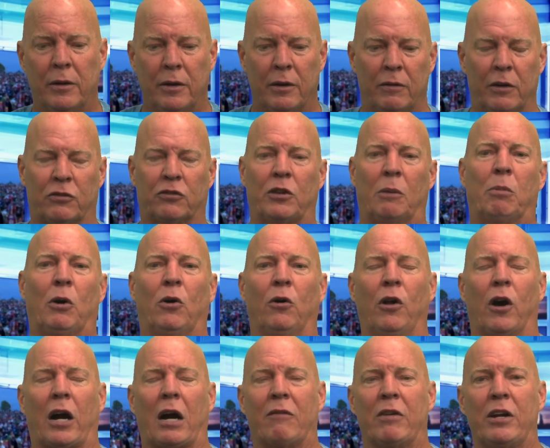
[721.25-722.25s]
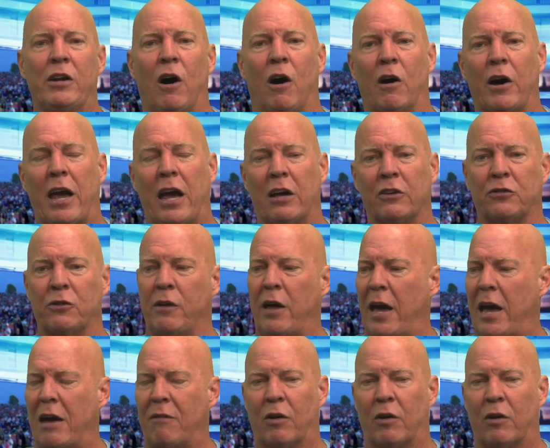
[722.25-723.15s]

This is the Bulldog. Every dog has their day.